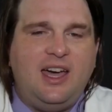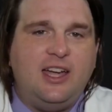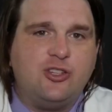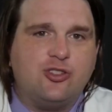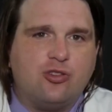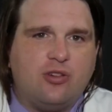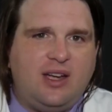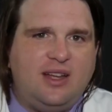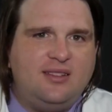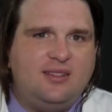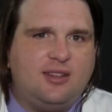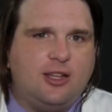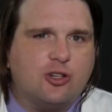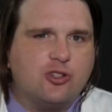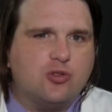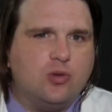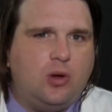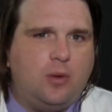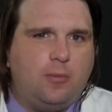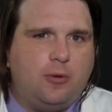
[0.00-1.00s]
A
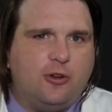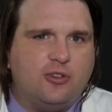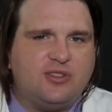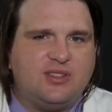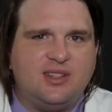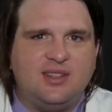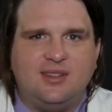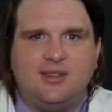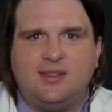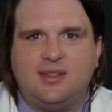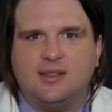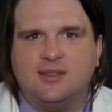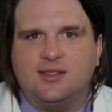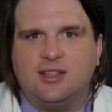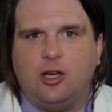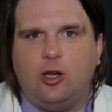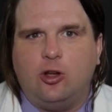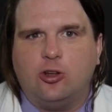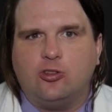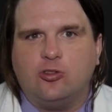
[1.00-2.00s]
transsexual person's sex
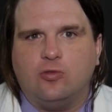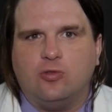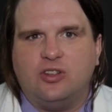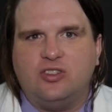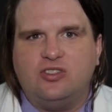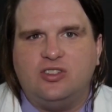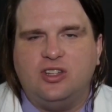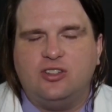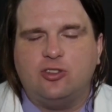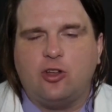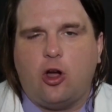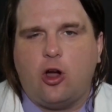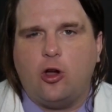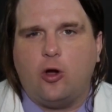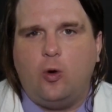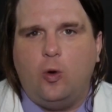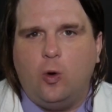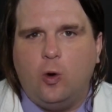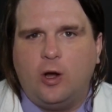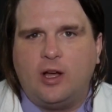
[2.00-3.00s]
characteristics are
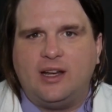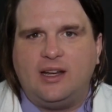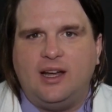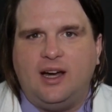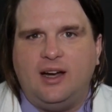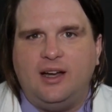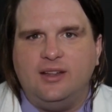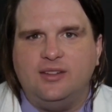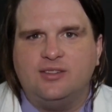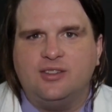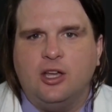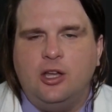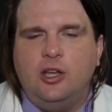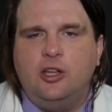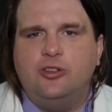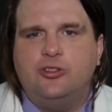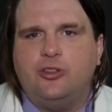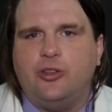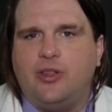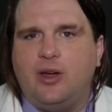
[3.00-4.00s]
organized
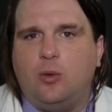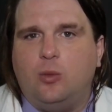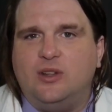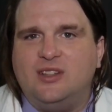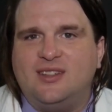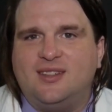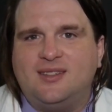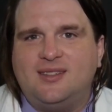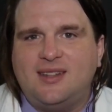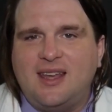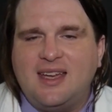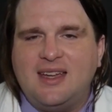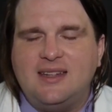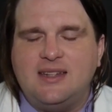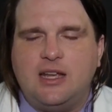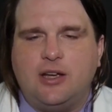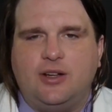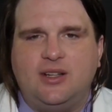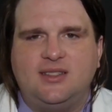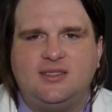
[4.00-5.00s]
so that one's
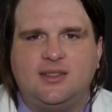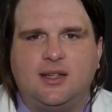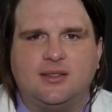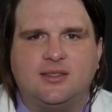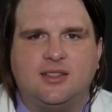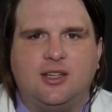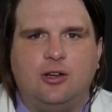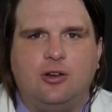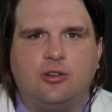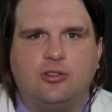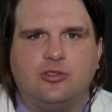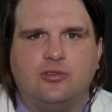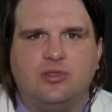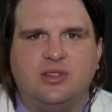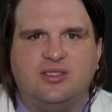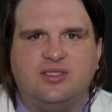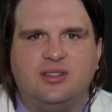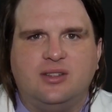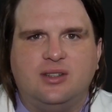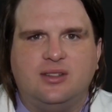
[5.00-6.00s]
secondary sex
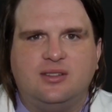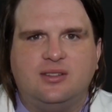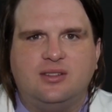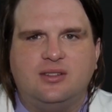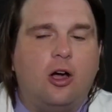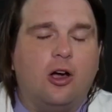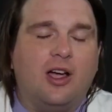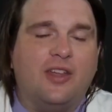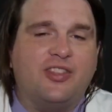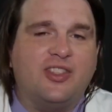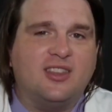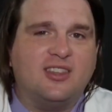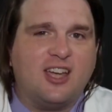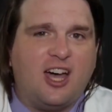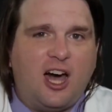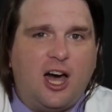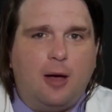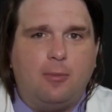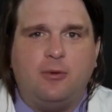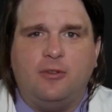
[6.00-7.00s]
characteristics are at the
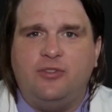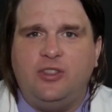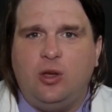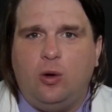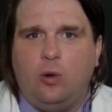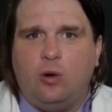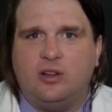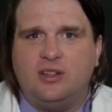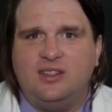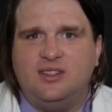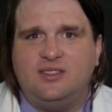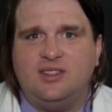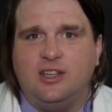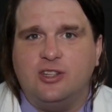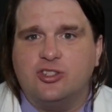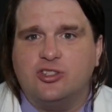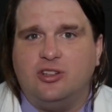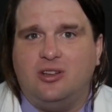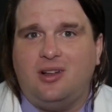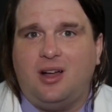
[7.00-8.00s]
top of the
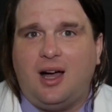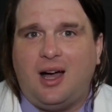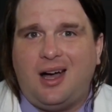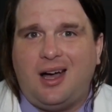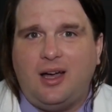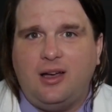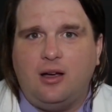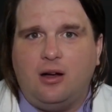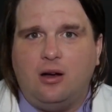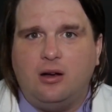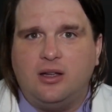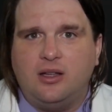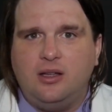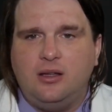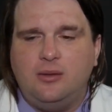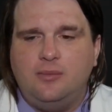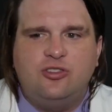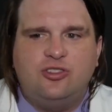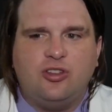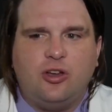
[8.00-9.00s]
organizational
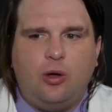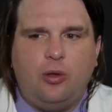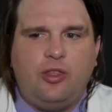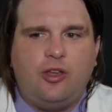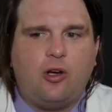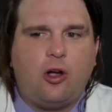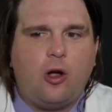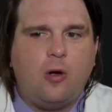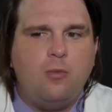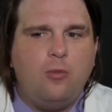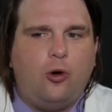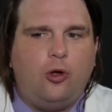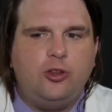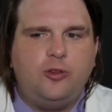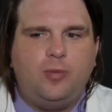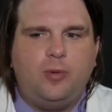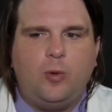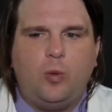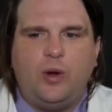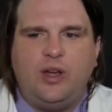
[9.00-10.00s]
hierarchy. So there are
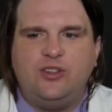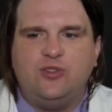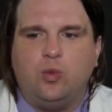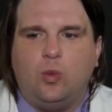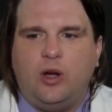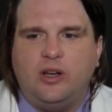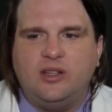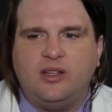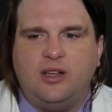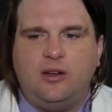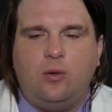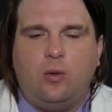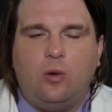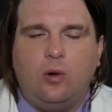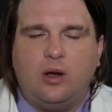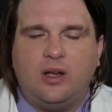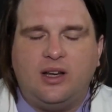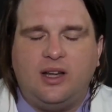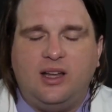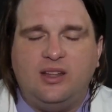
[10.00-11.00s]
multiple ways one can
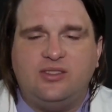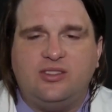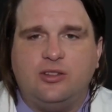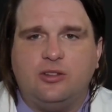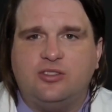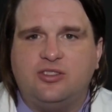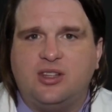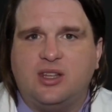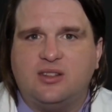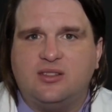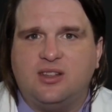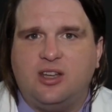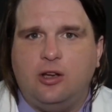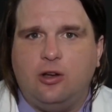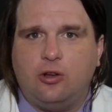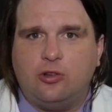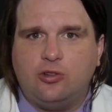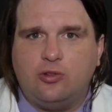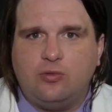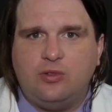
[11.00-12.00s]
organize their sex
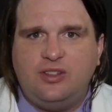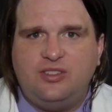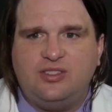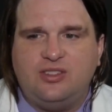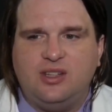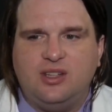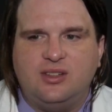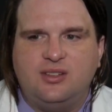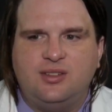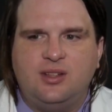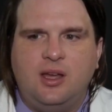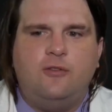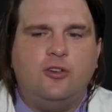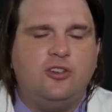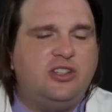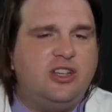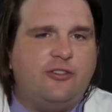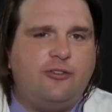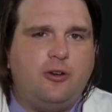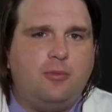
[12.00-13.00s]
characteristics for
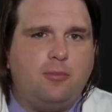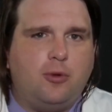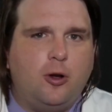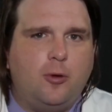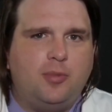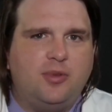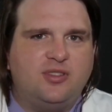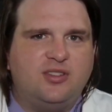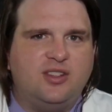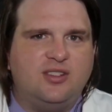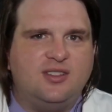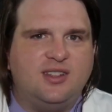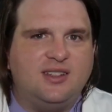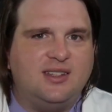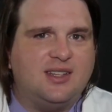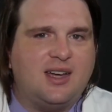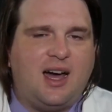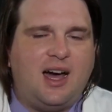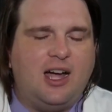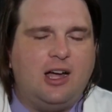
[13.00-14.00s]
different purposes
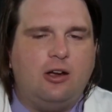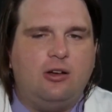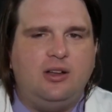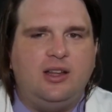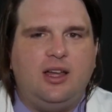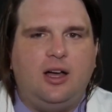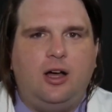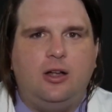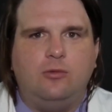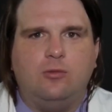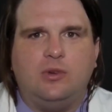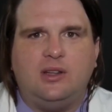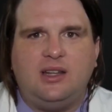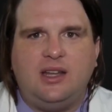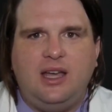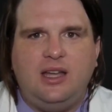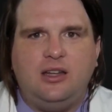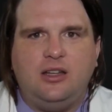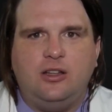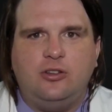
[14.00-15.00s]
entirely
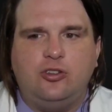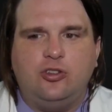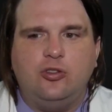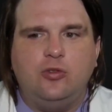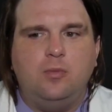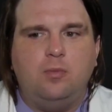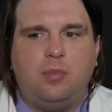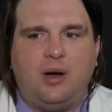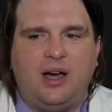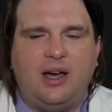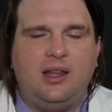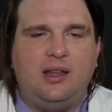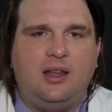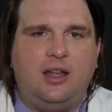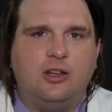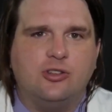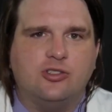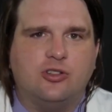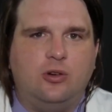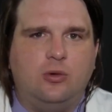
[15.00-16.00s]
unrelated to
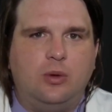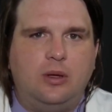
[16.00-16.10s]
biological